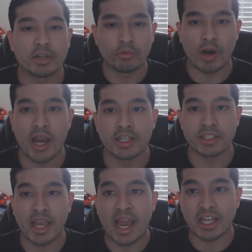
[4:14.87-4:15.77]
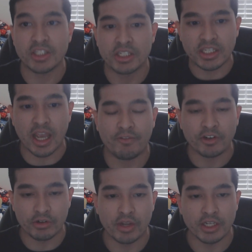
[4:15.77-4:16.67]
and Weiss asked the Staff of
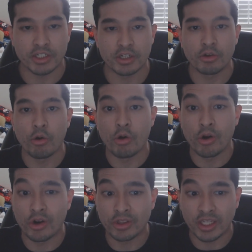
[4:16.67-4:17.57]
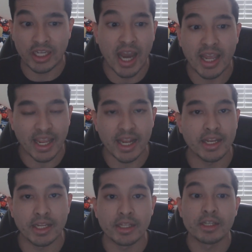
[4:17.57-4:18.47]
Creation, or the guy in
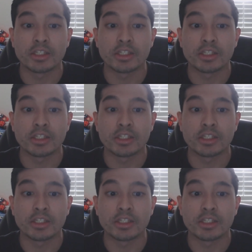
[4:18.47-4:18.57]
it,